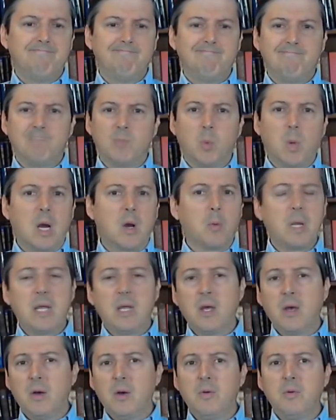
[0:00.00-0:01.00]
where we
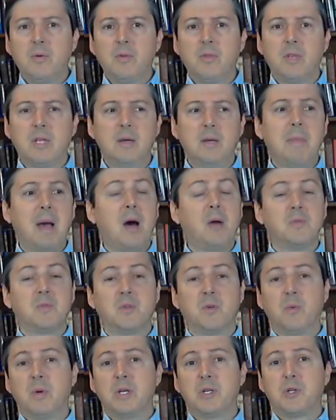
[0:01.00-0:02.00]
go, the amount
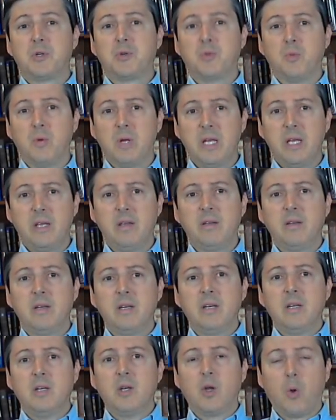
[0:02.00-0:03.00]
to which we
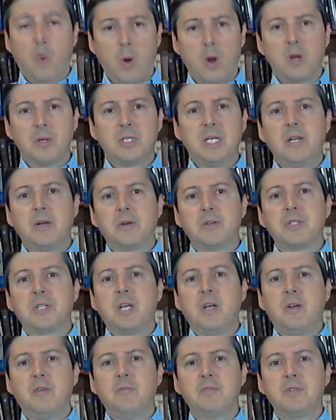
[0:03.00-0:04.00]
quarantine
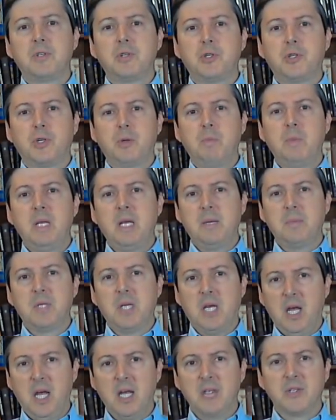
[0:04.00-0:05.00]
ourselves should be up
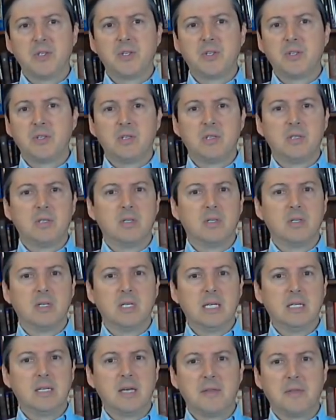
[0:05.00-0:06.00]
to us
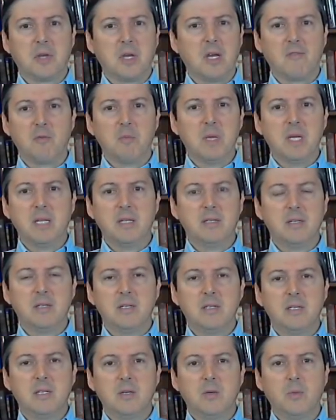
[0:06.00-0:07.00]
and not the government.
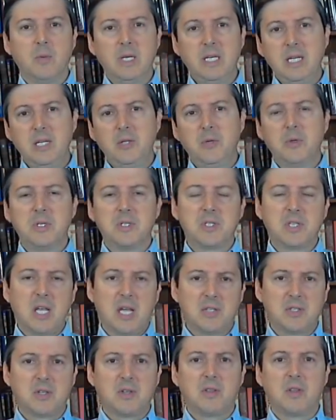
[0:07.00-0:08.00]
We need to
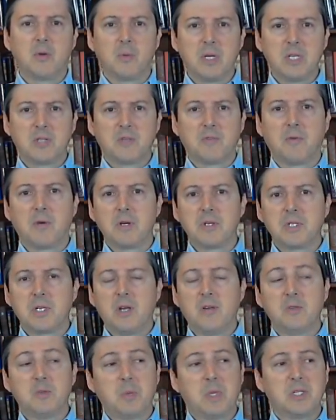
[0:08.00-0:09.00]
assess the risk for
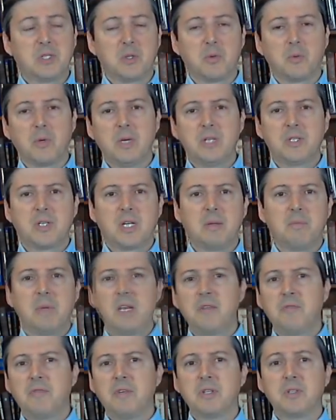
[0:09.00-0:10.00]
ourselves because the risk and
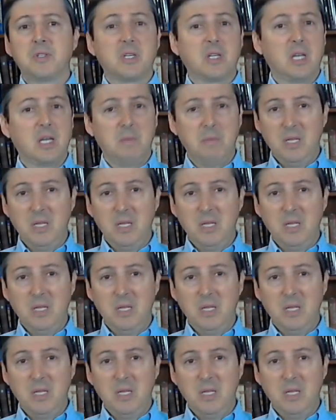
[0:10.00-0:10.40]
benefits can be